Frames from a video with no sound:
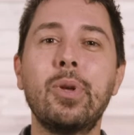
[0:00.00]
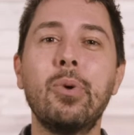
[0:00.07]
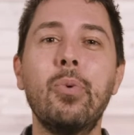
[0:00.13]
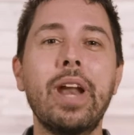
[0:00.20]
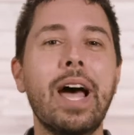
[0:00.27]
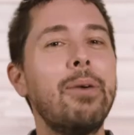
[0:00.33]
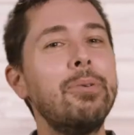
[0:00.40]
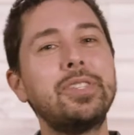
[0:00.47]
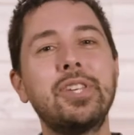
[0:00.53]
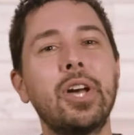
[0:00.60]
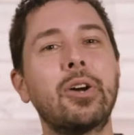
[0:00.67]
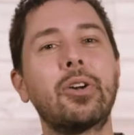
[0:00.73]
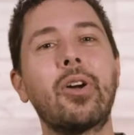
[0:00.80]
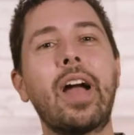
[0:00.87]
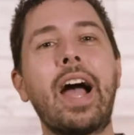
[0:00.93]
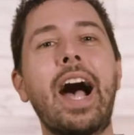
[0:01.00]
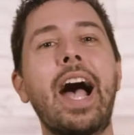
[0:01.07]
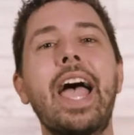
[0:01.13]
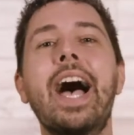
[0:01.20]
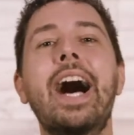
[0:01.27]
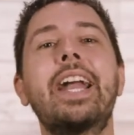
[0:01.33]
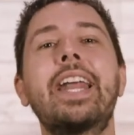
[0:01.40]
When I was younger, I
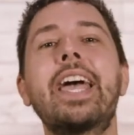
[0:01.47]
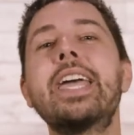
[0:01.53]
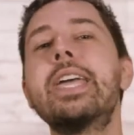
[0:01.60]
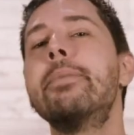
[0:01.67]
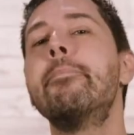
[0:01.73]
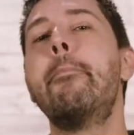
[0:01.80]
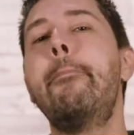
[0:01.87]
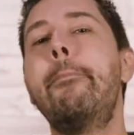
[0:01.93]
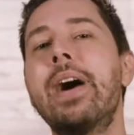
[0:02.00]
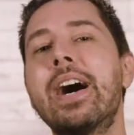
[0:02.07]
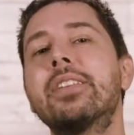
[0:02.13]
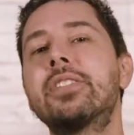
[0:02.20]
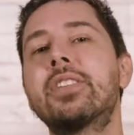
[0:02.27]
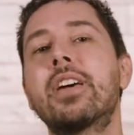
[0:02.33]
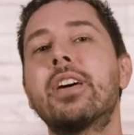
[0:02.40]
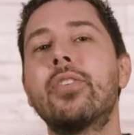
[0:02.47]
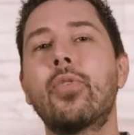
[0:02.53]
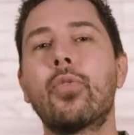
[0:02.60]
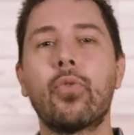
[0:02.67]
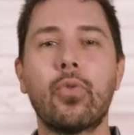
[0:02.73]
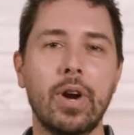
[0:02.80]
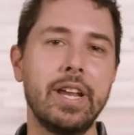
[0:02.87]
had a best
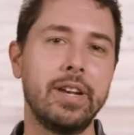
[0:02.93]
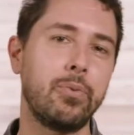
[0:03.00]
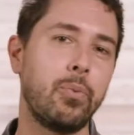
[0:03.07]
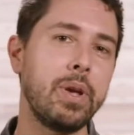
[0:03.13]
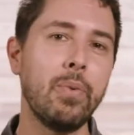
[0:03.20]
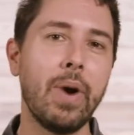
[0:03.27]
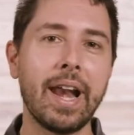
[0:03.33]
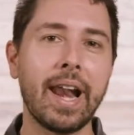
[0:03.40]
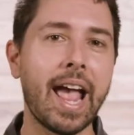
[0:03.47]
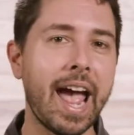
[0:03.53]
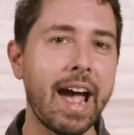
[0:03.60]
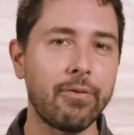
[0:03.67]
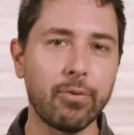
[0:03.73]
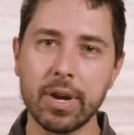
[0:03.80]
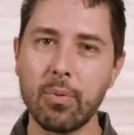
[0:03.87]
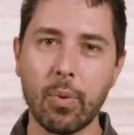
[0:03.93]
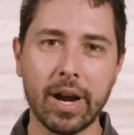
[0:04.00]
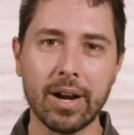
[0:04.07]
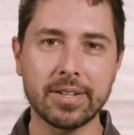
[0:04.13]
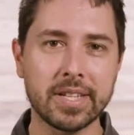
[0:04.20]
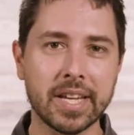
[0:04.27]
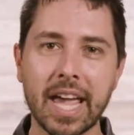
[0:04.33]
friend. We went
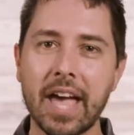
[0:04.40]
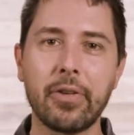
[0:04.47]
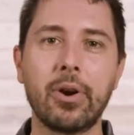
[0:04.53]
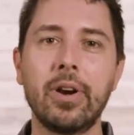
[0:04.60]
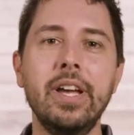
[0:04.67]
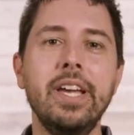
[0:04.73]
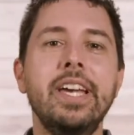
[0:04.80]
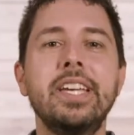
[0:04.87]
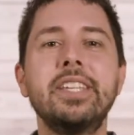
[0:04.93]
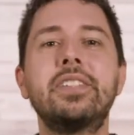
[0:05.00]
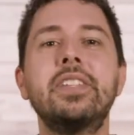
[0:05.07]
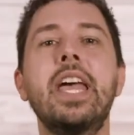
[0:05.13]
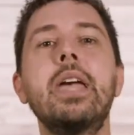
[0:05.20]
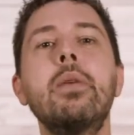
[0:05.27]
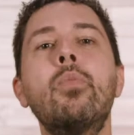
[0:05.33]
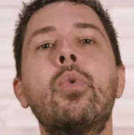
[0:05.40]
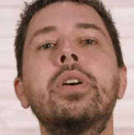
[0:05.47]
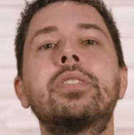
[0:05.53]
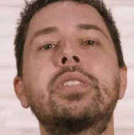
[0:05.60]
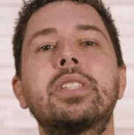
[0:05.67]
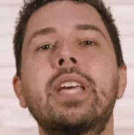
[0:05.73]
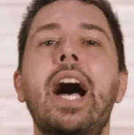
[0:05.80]
everywhere together. His name
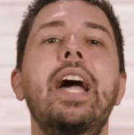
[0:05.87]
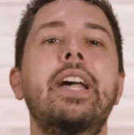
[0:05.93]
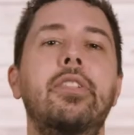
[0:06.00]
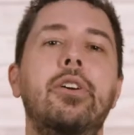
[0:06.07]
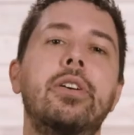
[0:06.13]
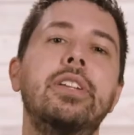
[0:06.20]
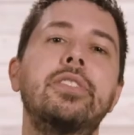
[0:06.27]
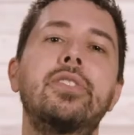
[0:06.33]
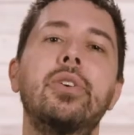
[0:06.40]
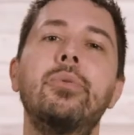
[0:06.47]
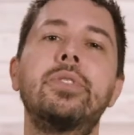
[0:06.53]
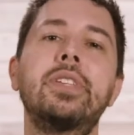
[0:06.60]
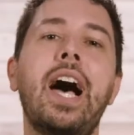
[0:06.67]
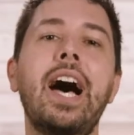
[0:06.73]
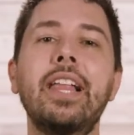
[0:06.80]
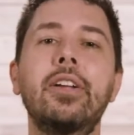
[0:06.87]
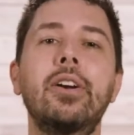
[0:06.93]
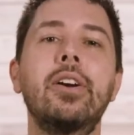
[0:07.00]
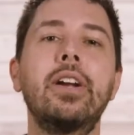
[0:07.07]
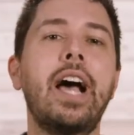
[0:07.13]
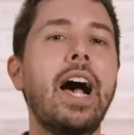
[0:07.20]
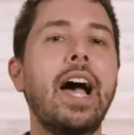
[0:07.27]
was Tyler, and so
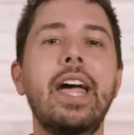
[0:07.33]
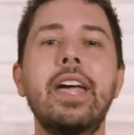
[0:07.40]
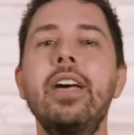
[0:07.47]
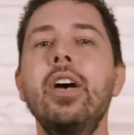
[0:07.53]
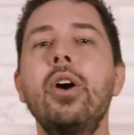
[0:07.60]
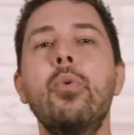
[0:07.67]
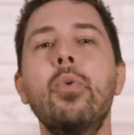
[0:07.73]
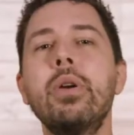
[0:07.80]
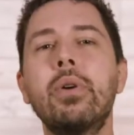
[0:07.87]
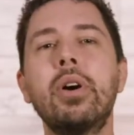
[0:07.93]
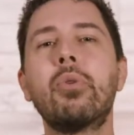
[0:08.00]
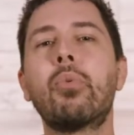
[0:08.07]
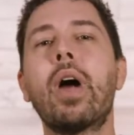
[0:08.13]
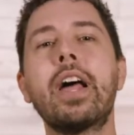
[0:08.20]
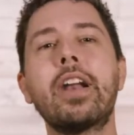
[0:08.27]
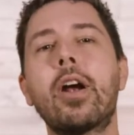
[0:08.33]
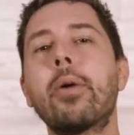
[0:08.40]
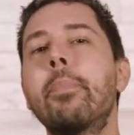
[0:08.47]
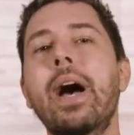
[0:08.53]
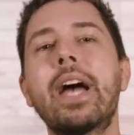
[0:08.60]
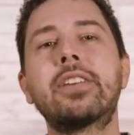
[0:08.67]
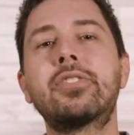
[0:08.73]
Tyler and I, we would ride our
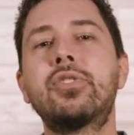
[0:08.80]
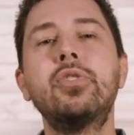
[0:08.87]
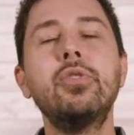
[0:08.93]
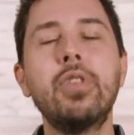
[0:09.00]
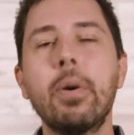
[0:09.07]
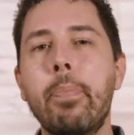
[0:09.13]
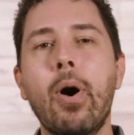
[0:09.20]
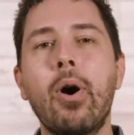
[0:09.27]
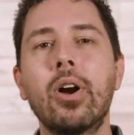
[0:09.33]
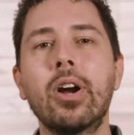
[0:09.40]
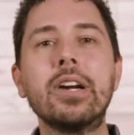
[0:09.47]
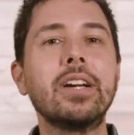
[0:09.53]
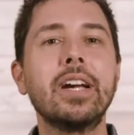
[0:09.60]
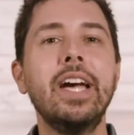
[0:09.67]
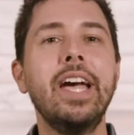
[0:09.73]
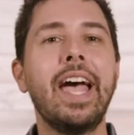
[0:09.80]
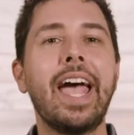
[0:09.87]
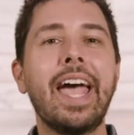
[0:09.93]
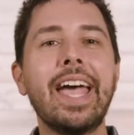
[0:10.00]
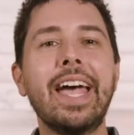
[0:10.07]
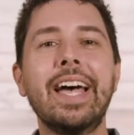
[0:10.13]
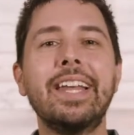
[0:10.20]
bikes to the park,
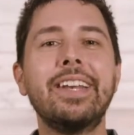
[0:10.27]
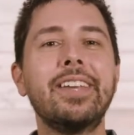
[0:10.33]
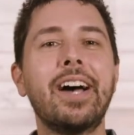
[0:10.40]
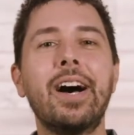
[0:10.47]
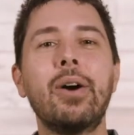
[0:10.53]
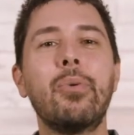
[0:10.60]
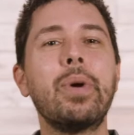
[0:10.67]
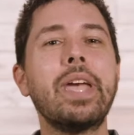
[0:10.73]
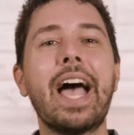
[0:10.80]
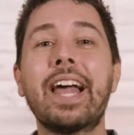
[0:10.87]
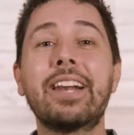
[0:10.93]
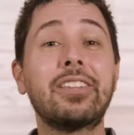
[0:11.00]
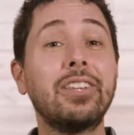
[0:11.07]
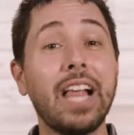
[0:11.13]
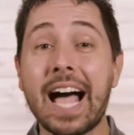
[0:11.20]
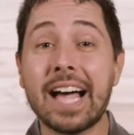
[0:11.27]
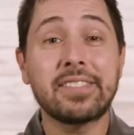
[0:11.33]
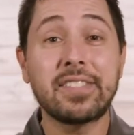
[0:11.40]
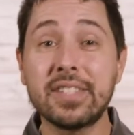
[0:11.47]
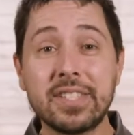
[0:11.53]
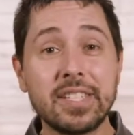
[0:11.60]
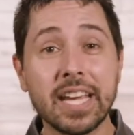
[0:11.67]
and we had
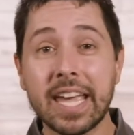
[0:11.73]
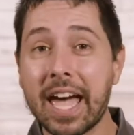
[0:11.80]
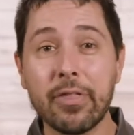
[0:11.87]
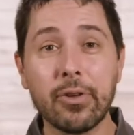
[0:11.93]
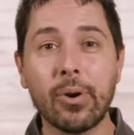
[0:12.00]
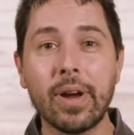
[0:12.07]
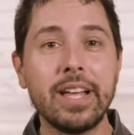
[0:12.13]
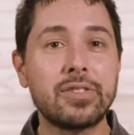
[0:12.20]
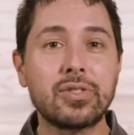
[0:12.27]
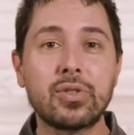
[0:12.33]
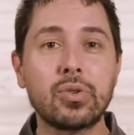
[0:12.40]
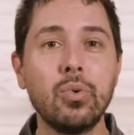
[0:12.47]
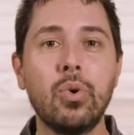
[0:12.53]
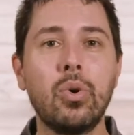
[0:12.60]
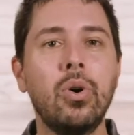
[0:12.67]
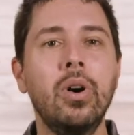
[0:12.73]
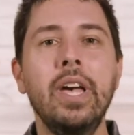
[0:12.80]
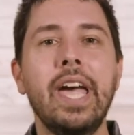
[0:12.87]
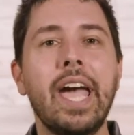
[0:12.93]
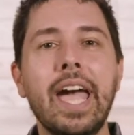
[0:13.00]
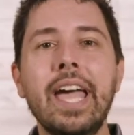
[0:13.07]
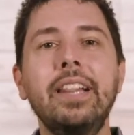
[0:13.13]
classes together at school,
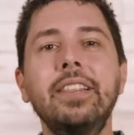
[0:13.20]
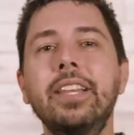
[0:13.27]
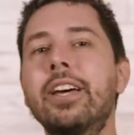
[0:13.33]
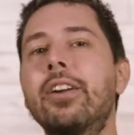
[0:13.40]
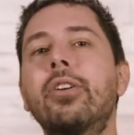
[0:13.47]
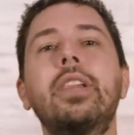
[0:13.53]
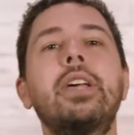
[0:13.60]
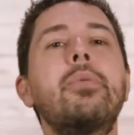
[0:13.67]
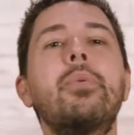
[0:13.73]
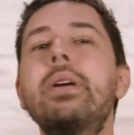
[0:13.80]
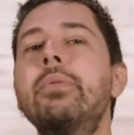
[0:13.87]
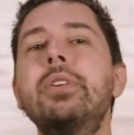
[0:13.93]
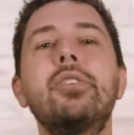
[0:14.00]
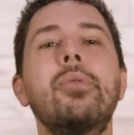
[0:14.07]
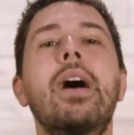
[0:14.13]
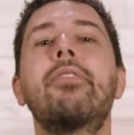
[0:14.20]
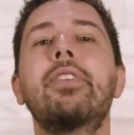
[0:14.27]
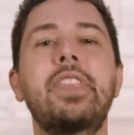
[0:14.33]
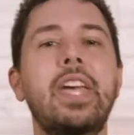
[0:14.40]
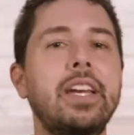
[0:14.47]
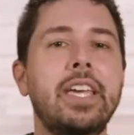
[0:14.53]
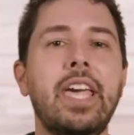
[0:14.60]
and literally we would do
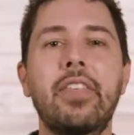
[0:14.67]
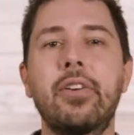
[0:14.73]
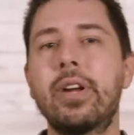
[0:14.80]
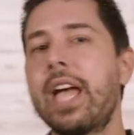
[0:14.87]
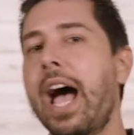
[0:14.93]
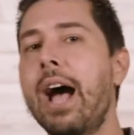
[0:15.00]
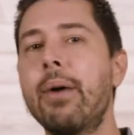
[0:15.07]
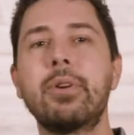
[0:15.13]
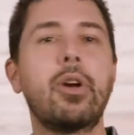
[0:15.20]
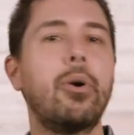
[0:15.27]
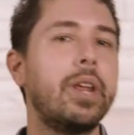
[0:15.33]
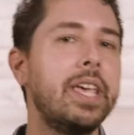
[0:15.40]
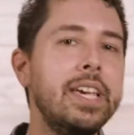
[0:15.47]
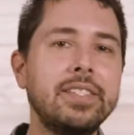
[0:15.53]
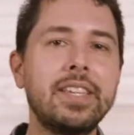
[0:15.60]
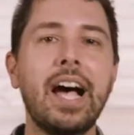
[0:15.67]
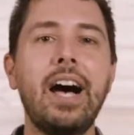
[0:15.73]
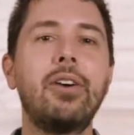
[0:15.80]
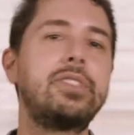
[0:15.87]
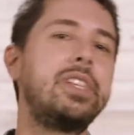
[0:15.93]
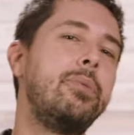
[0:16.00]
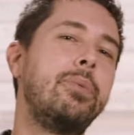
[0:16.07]
everything together. I would go to his
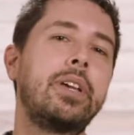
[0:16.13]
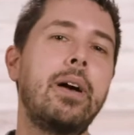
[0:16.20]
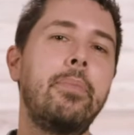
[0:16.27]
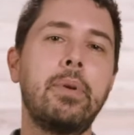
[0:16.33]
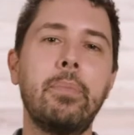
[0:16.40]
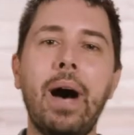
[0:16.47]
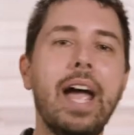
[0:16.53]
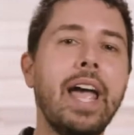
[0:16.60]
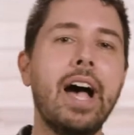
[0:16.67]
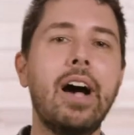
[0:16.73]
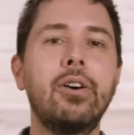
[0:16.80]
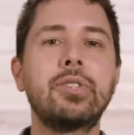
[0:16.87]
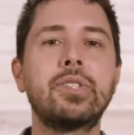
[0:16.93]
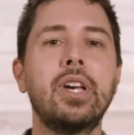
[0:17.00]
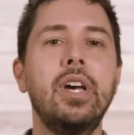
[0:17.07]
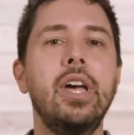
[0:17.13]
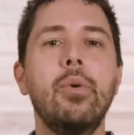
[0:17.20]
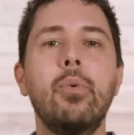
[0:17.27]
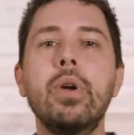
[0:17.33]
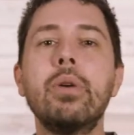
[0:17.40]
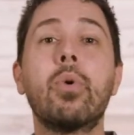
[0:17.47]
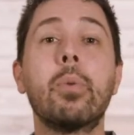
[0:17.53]
house, he would come to my house.
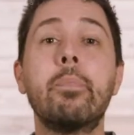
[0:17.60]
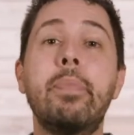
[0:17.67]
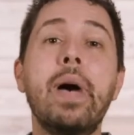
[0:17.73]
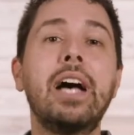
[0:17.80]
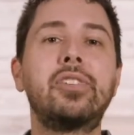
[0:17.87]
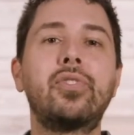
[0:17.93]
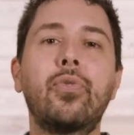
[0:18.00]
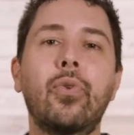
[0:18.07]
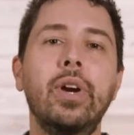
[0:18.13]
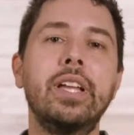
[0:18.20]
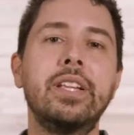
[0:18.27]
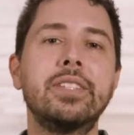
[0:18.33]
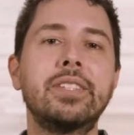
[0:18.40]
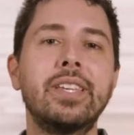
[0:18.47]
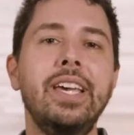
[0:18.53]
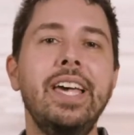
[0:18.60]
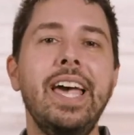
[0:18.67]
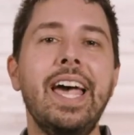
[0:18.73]
We were best friends.